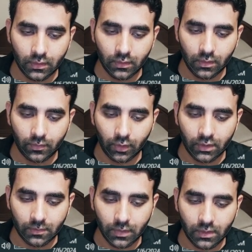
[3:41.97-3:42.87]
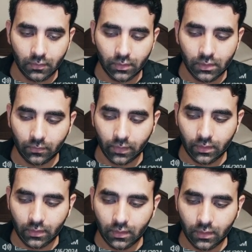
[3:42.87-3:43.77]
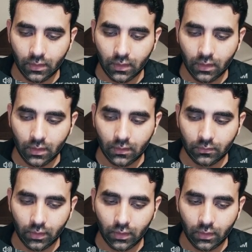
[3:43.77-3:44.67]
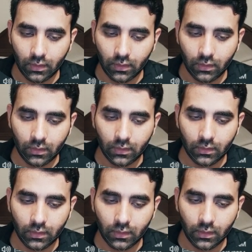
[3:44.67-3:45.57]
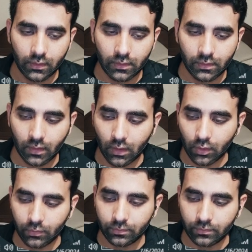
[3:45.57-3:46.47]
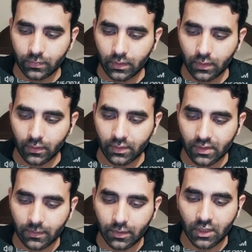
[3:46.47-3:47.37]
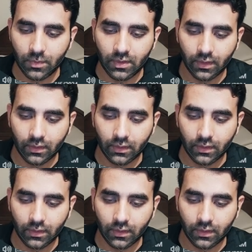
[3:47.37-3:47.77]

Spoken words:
We are going to log in. After pressing the login button,